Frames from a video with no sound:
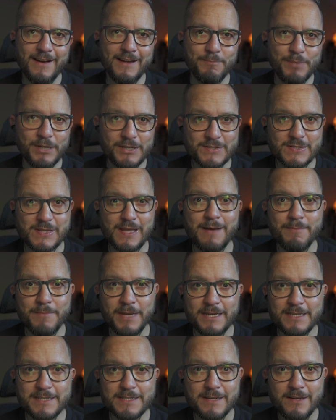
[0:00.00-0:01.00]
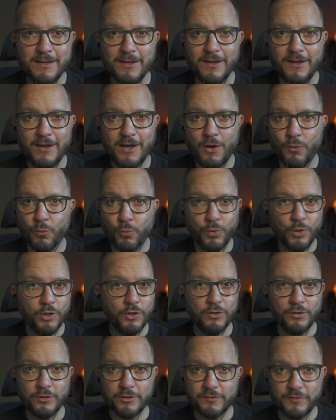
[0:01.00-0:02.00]
because that makes a
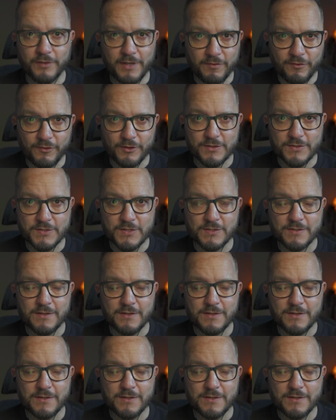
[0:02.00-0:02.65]
world of difference,